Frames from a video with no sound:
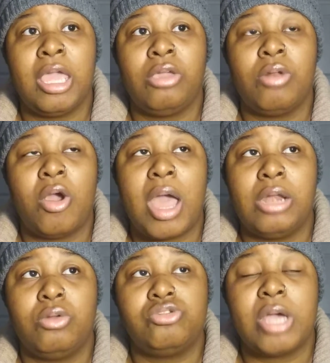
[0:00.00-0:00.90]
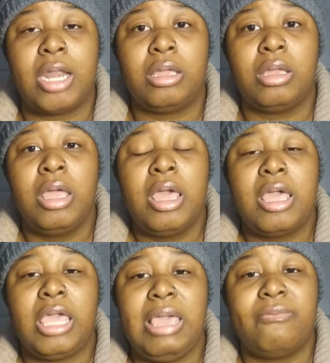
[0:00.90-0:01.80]
And, you know, I do try to
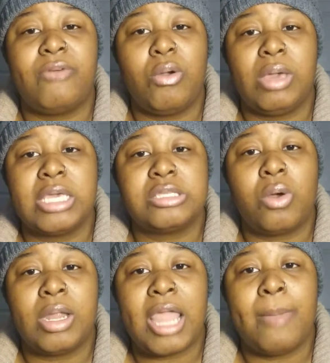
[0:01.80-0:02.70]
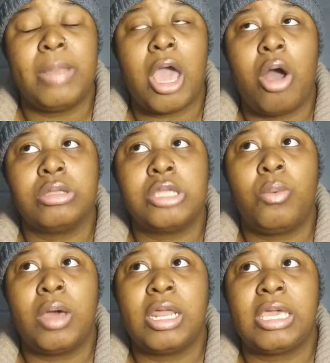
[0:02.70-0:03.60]
keep focus on that, but I also
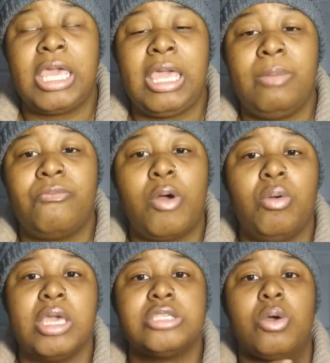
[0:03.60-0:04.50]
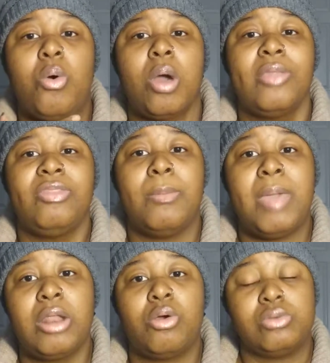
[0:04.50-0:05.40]
want to keep focus on the
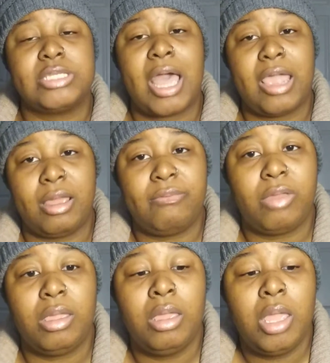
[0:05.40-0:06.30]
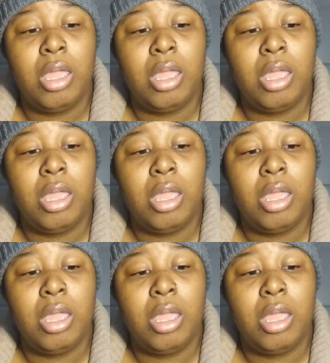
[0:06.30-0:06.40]
medical side of it,